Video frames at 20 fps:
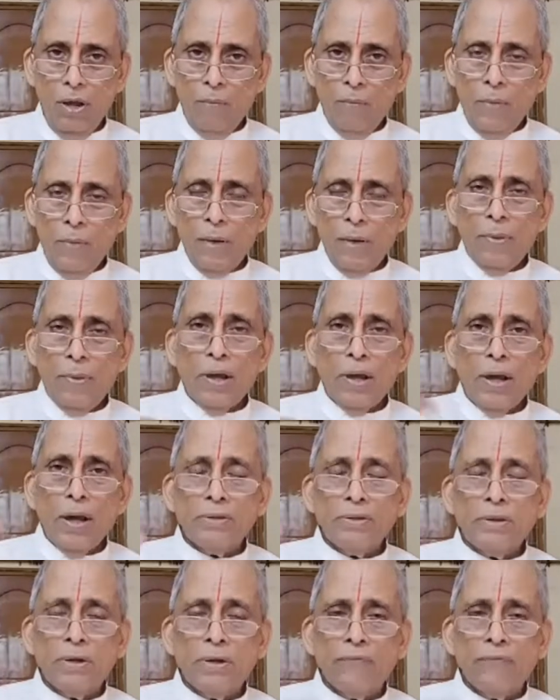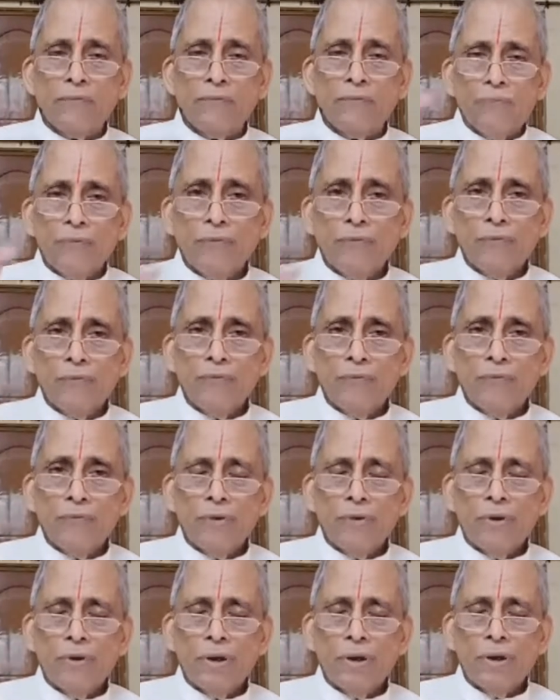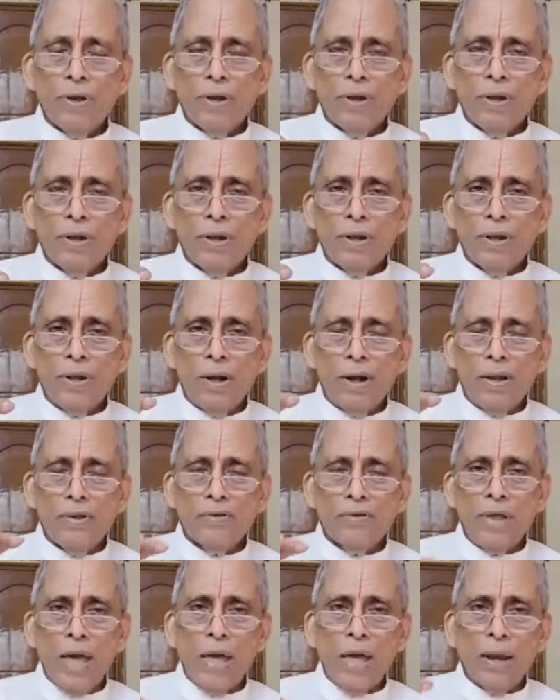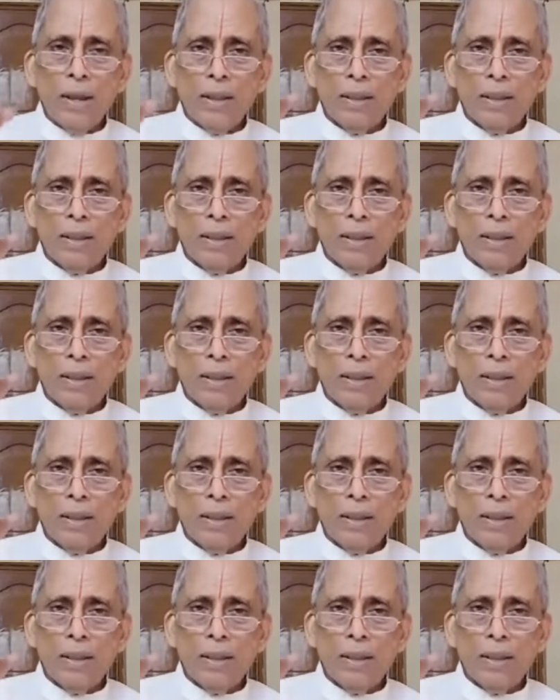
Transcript: But because of the desire